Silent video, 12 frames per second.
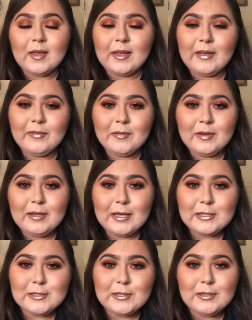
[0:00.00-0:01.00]
If you would
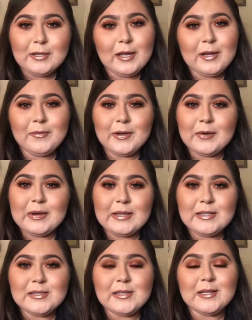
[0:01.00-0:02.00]
like to learn how to recreate
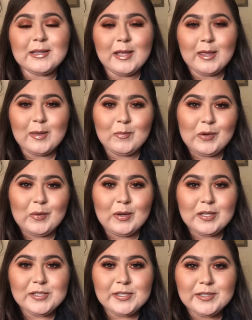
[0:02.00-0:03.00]
this look, then keep on
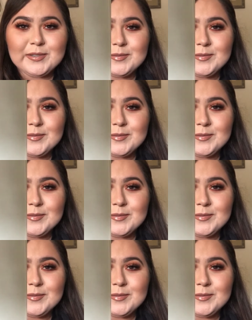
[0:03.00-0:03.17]
watching.